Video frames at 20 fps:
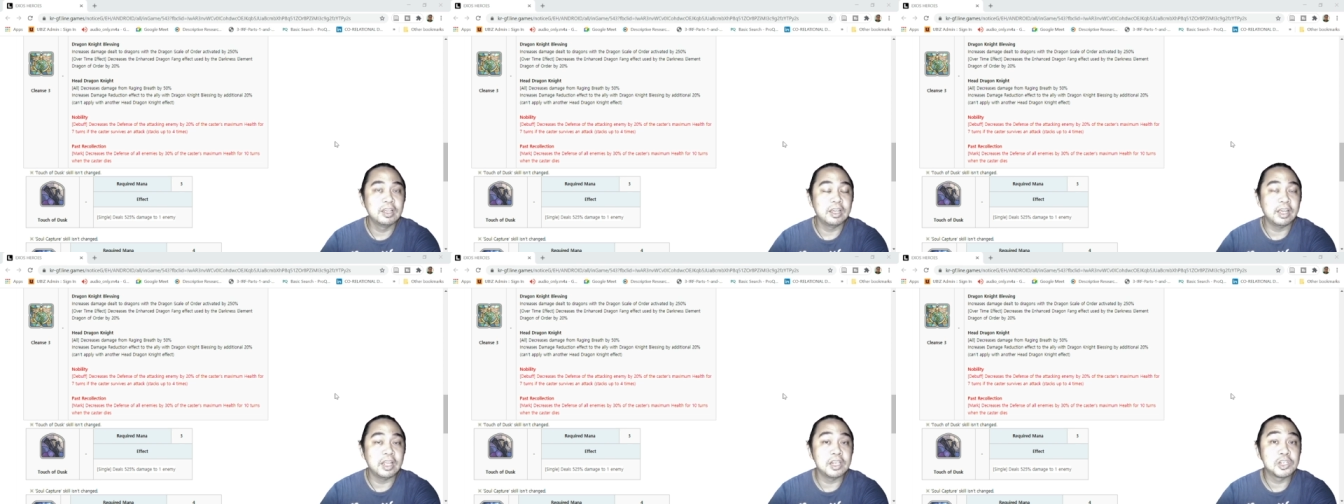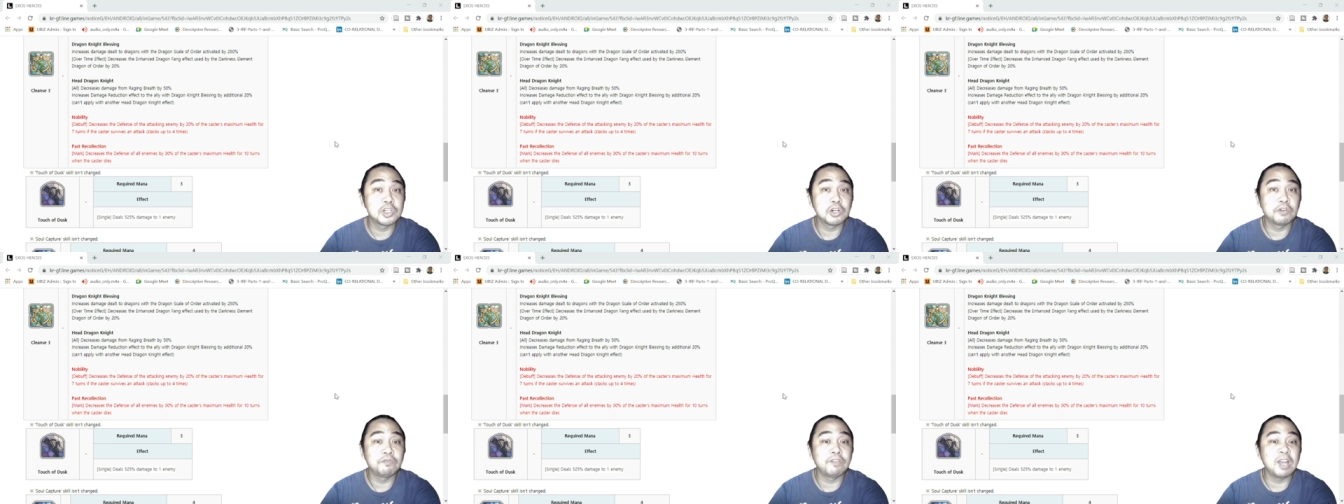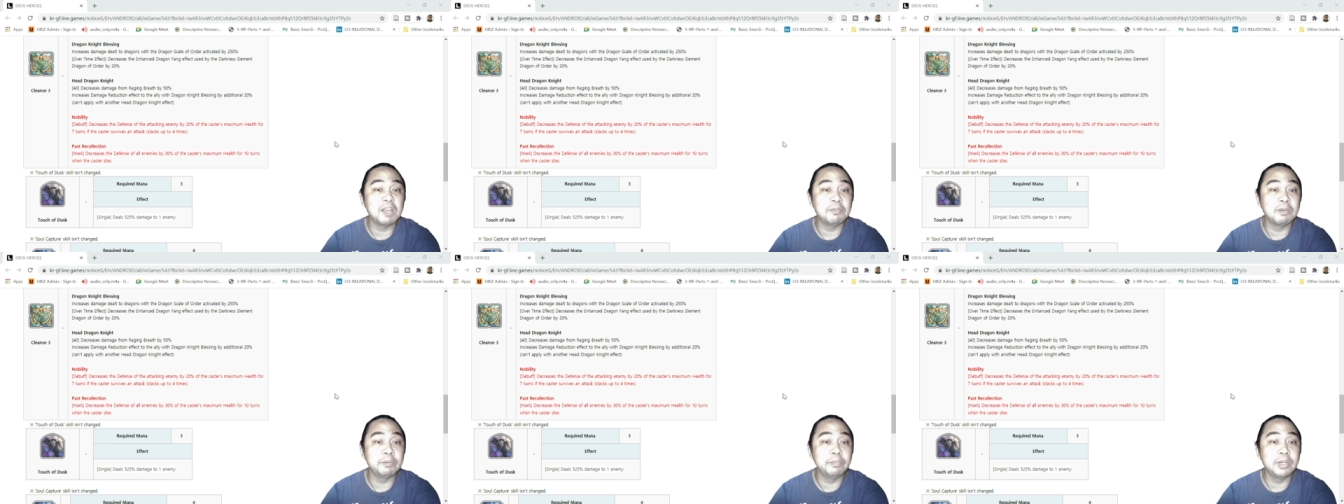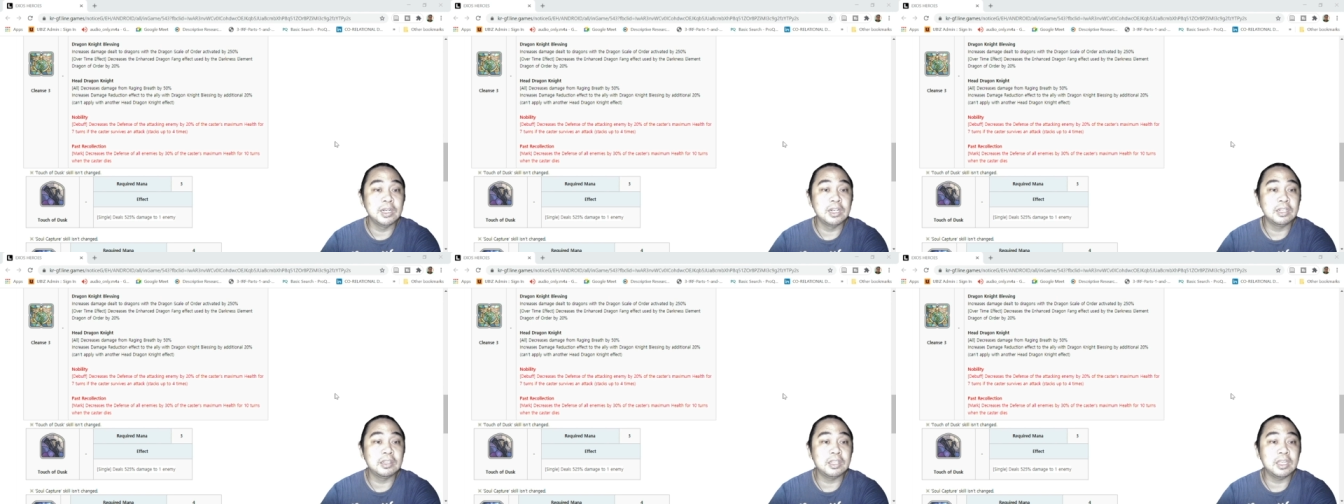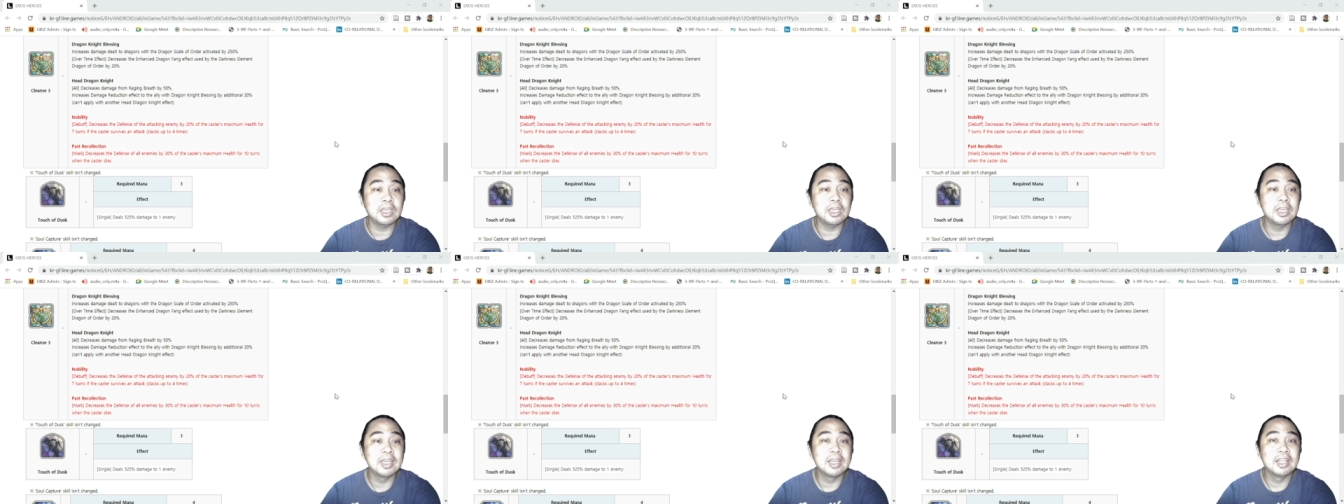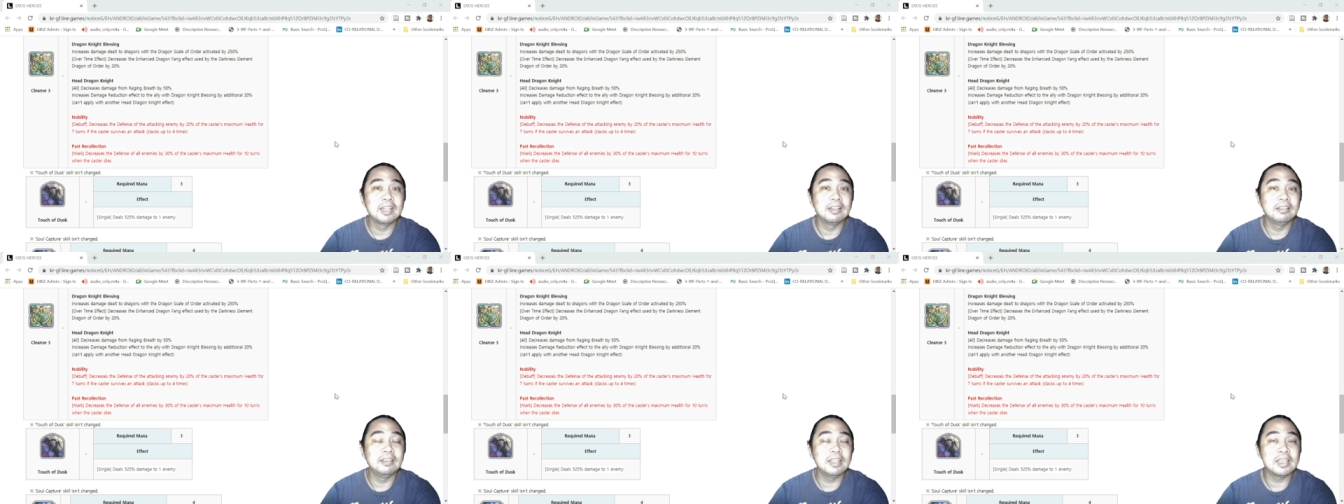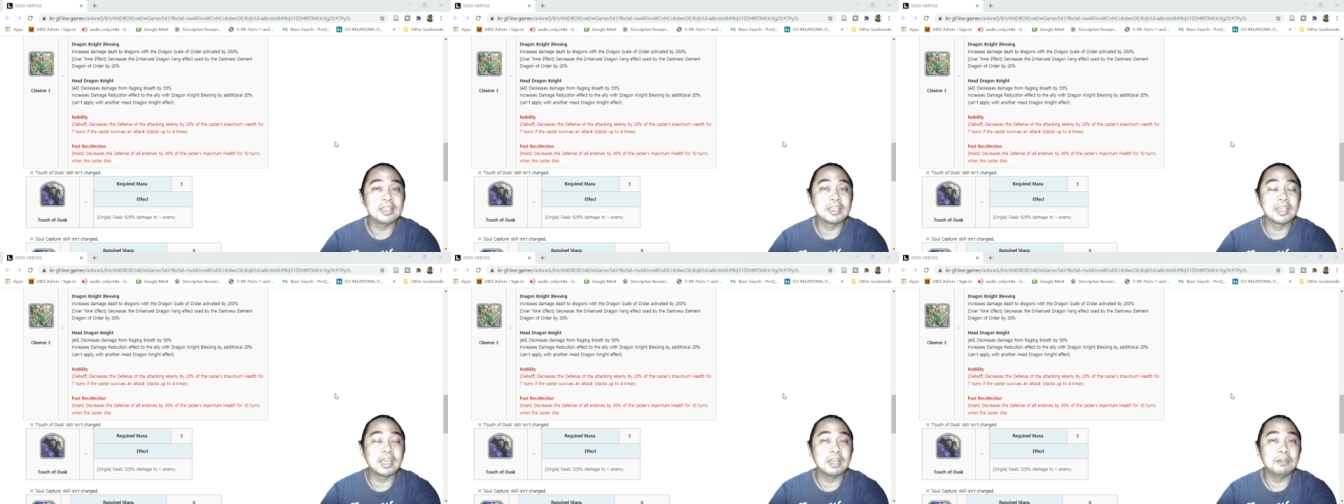and survivability,
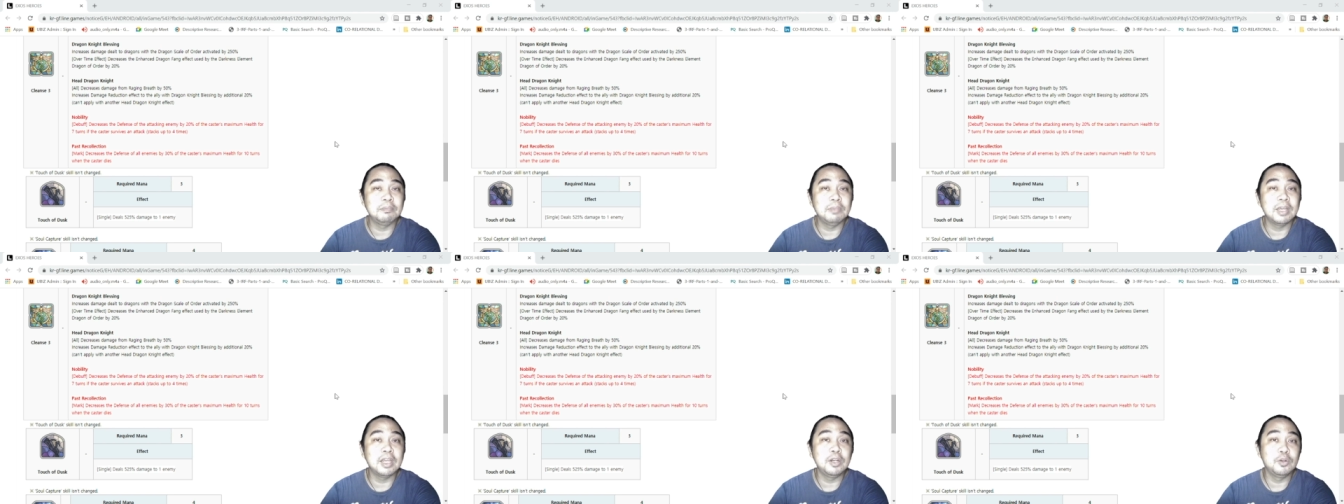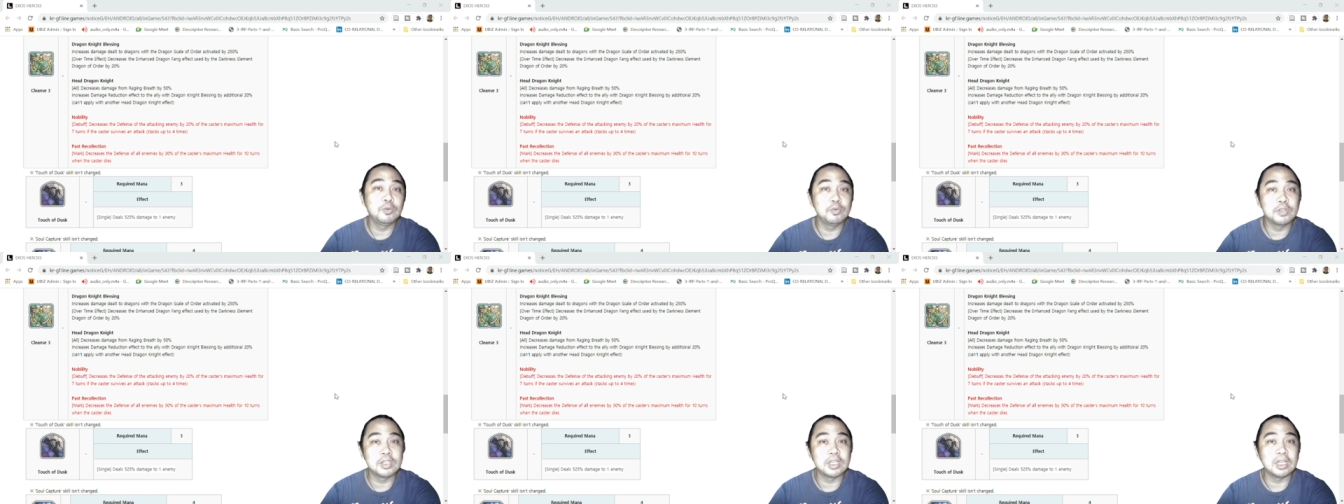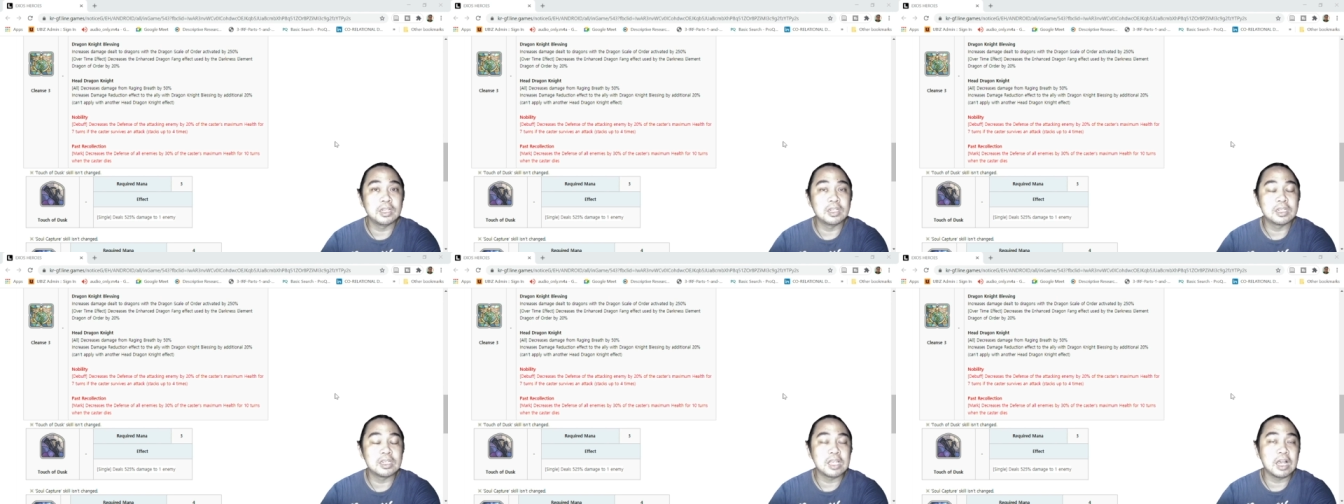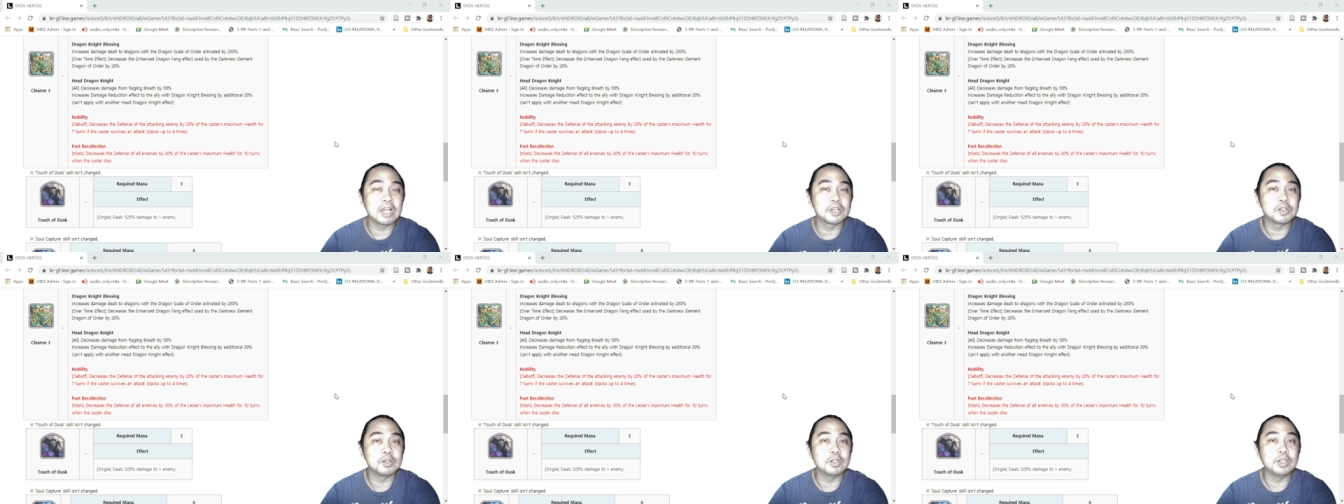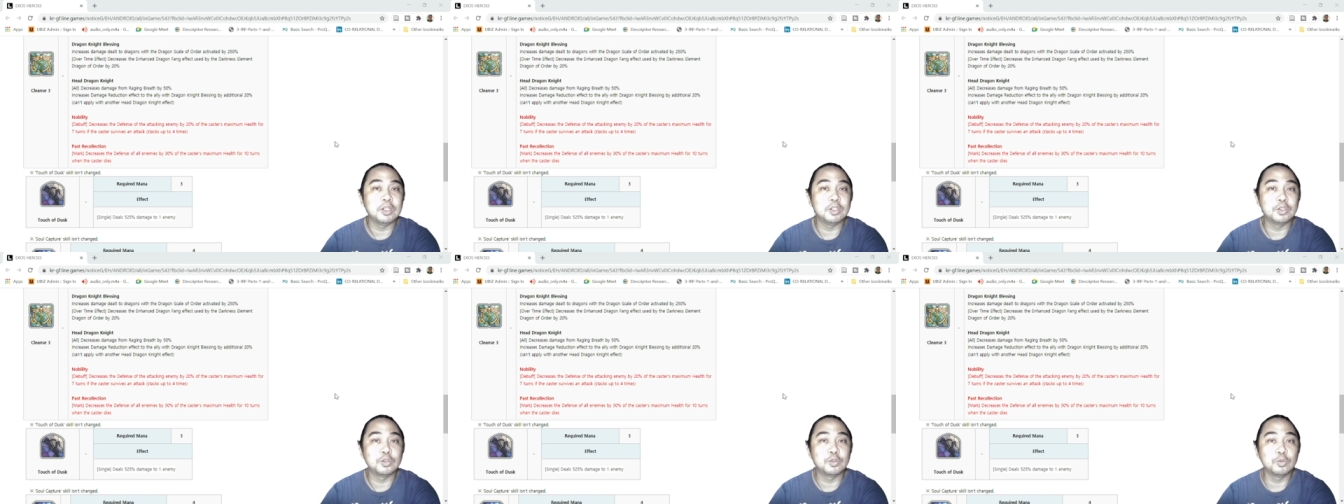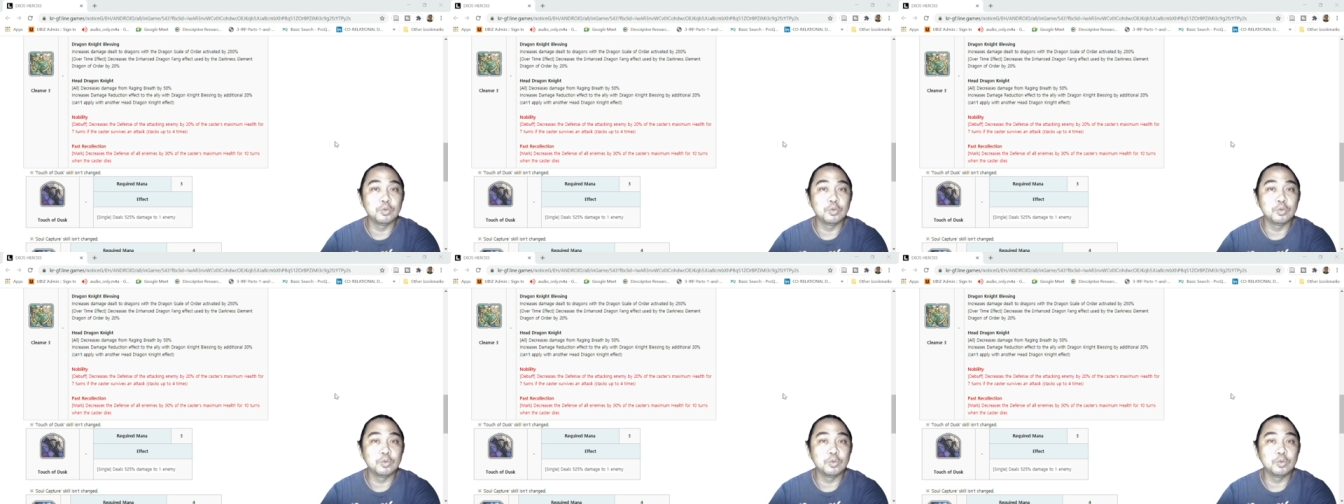this can be a nuisance actually